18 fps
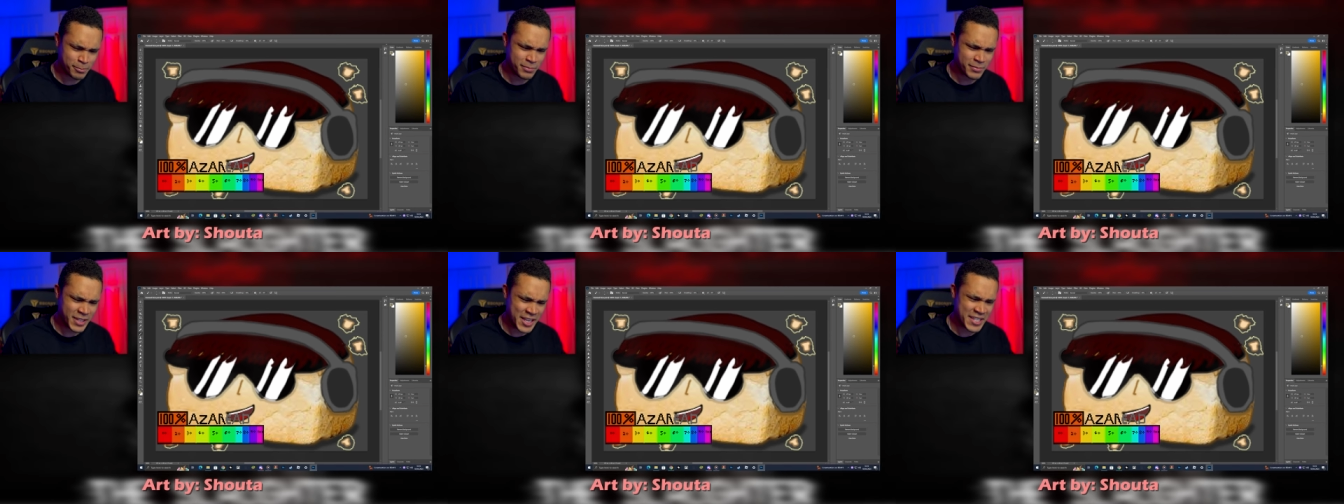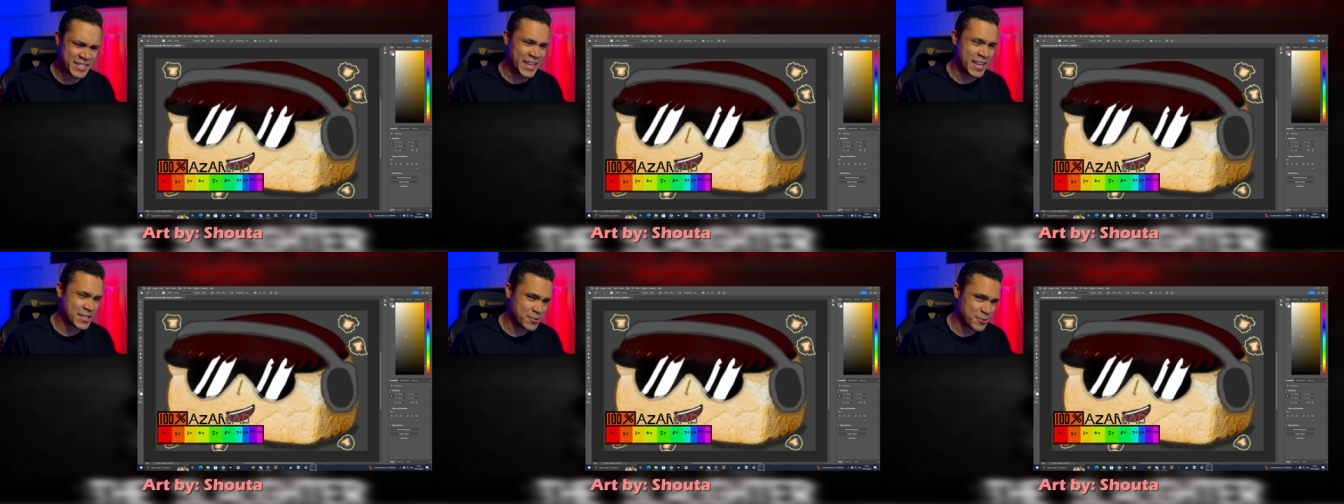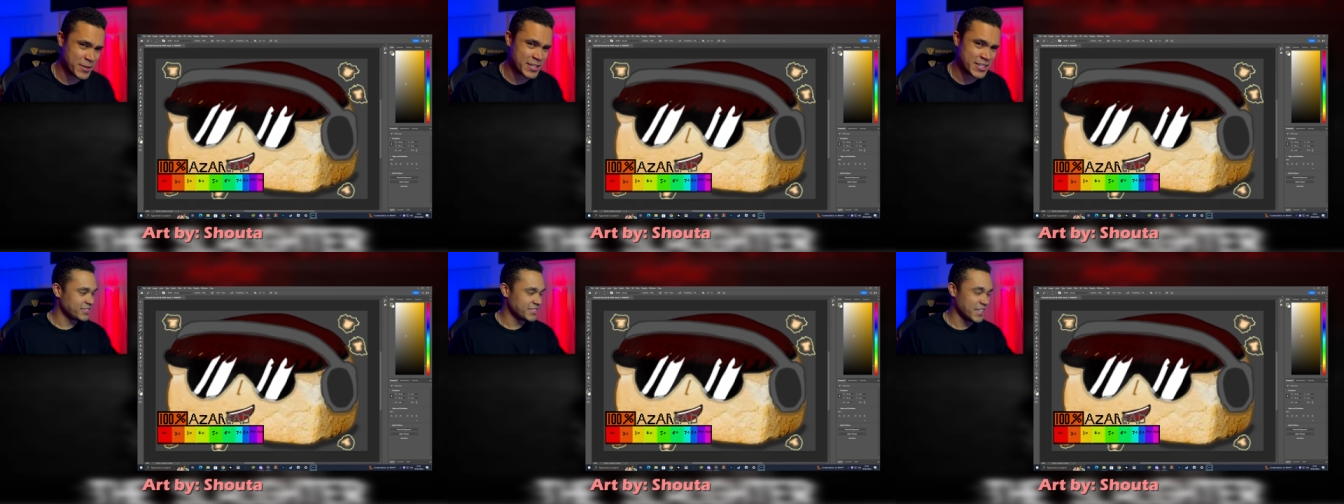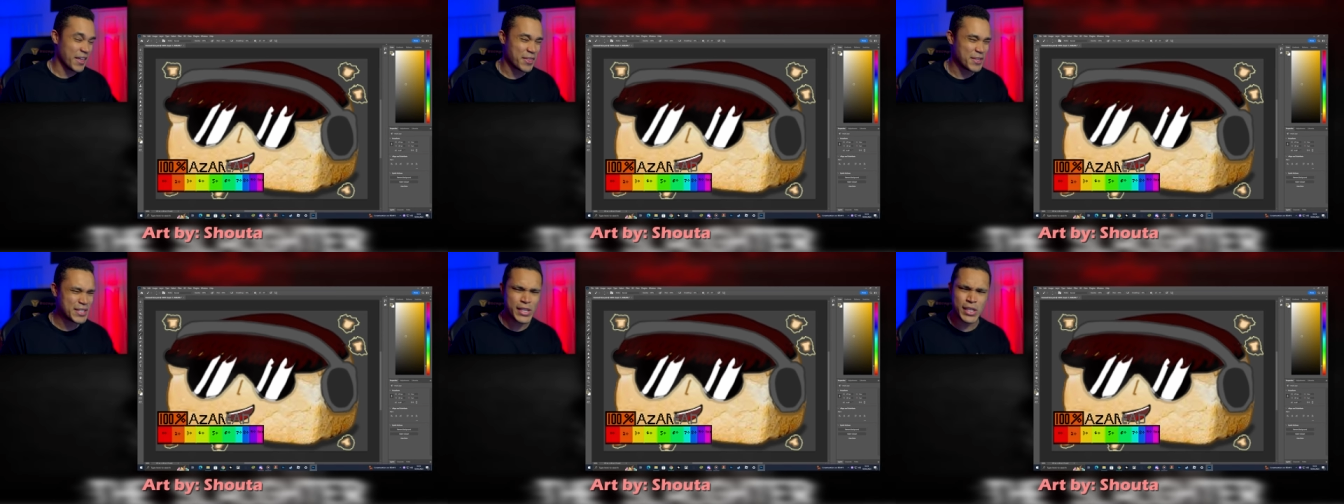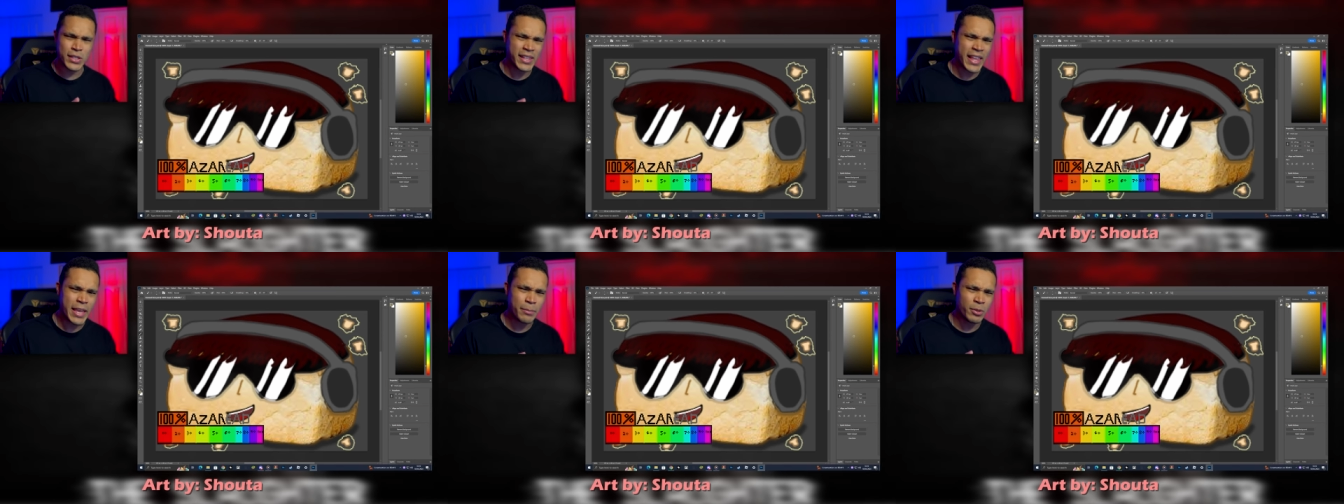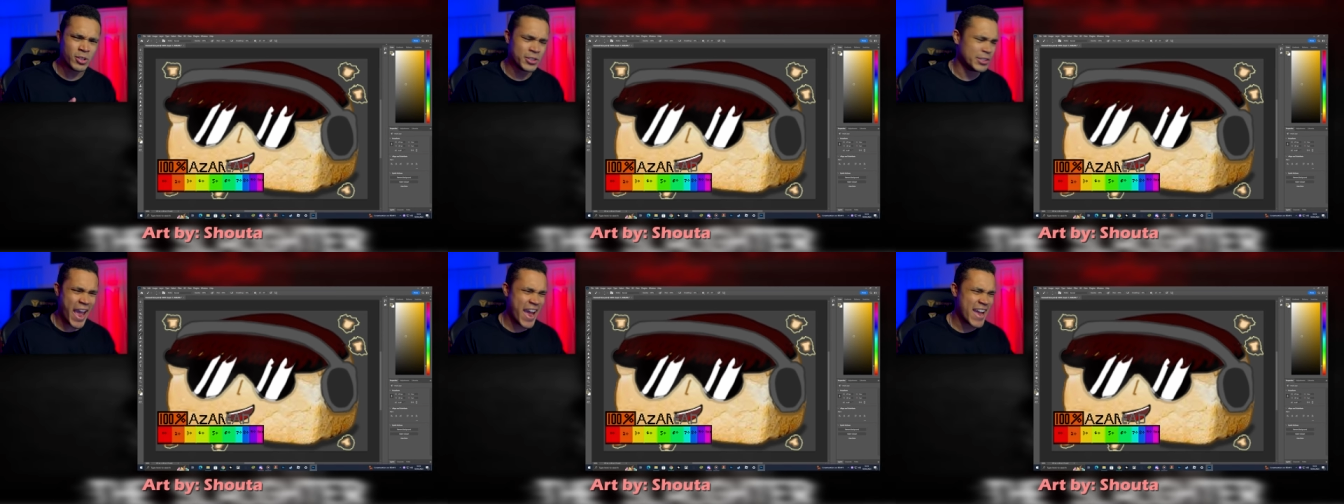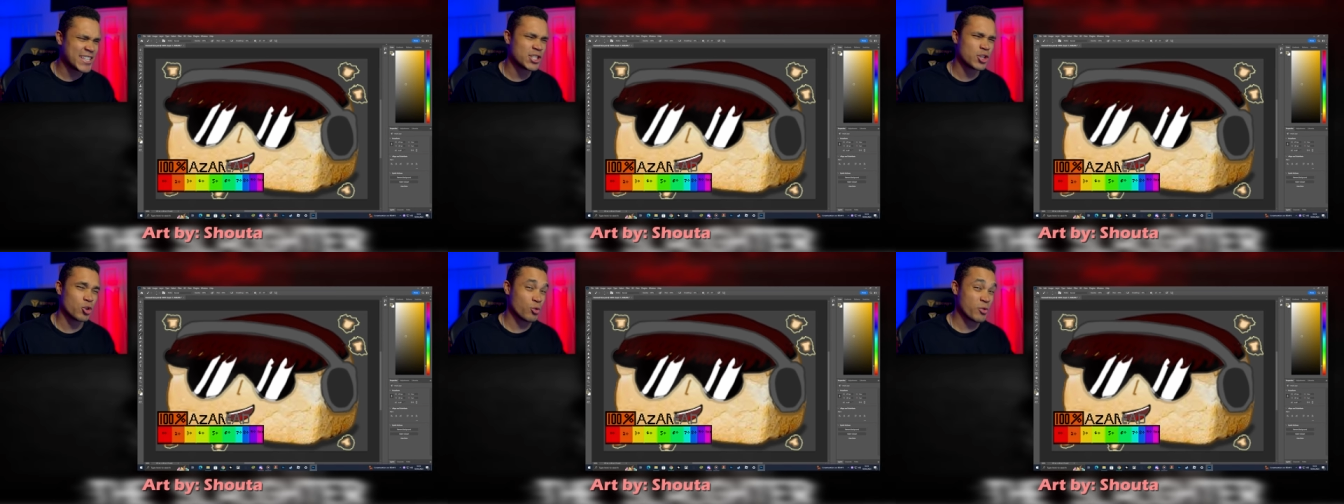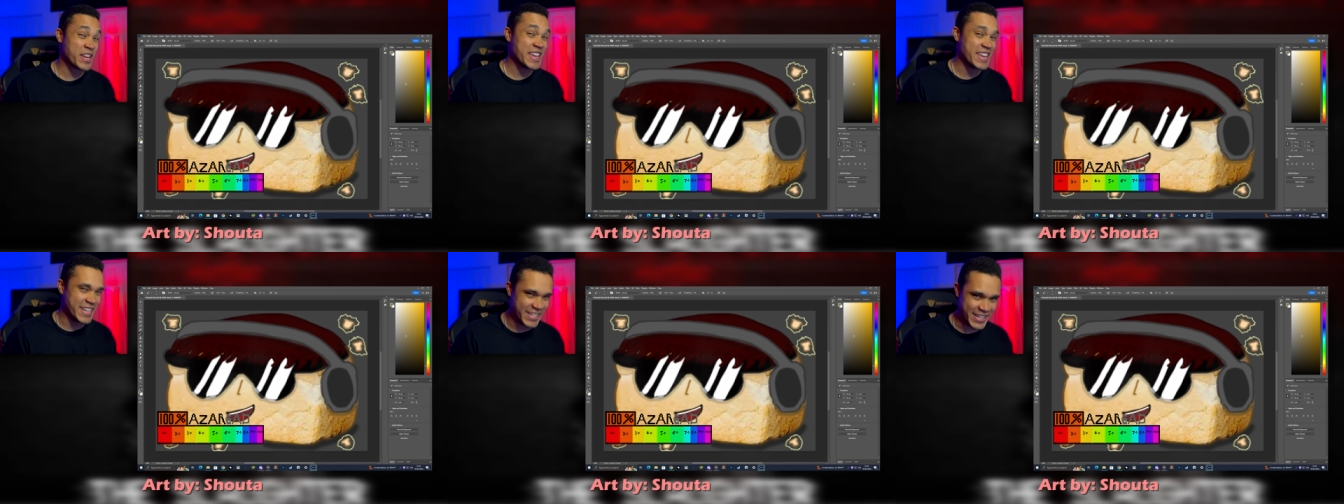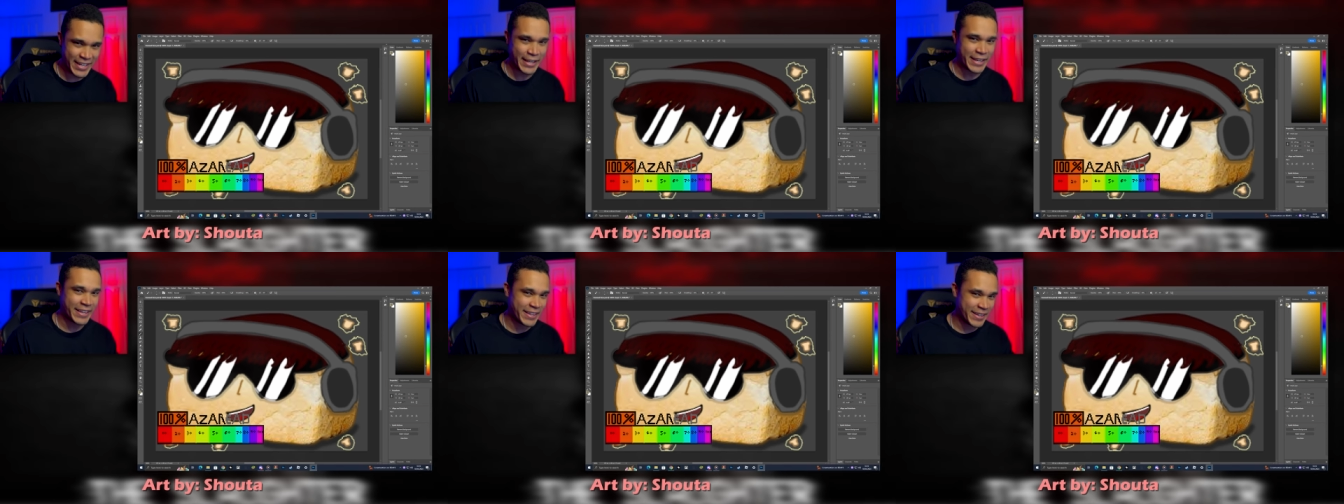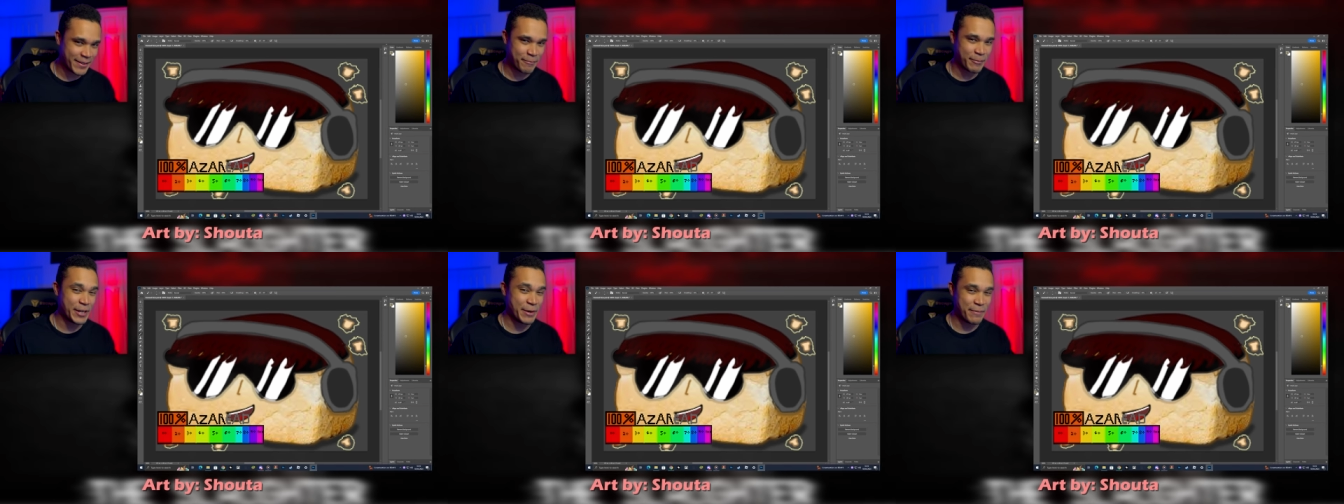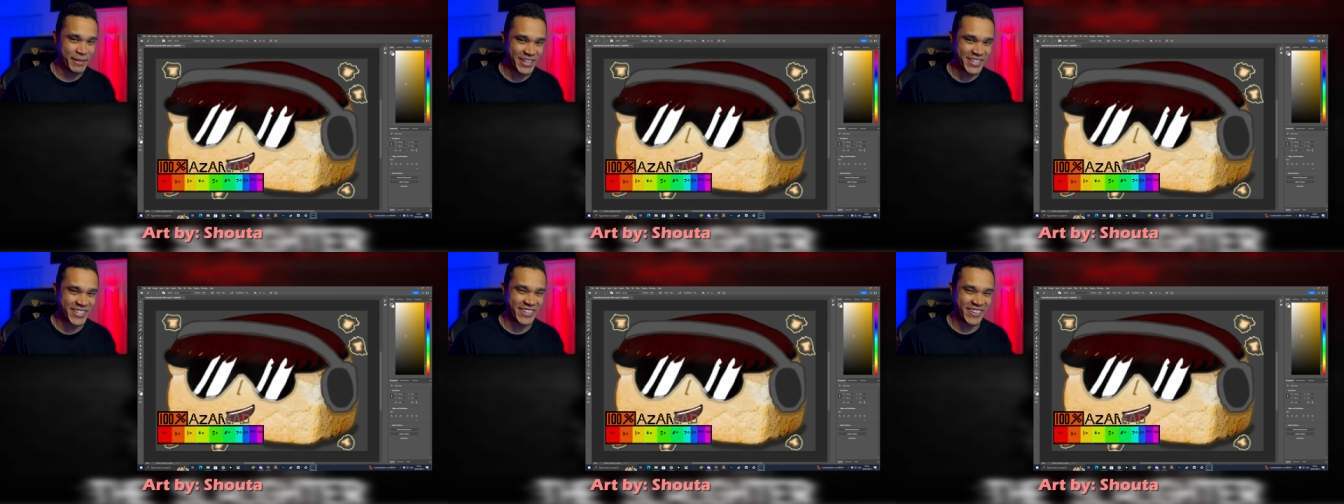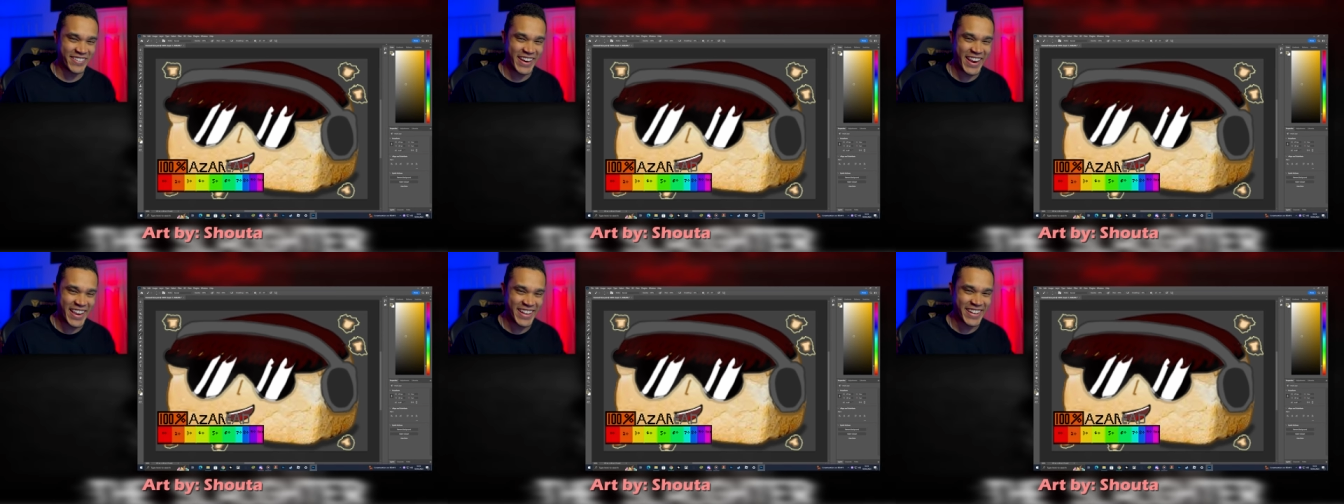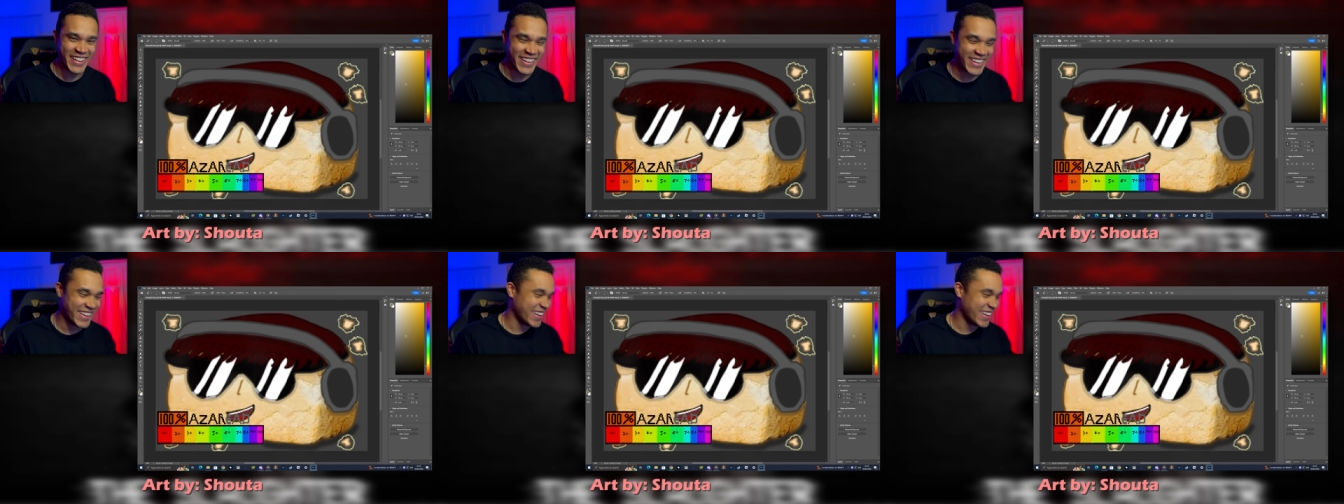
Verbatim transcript: as Azarus. Now this is labeled Azareed, pretty much, right?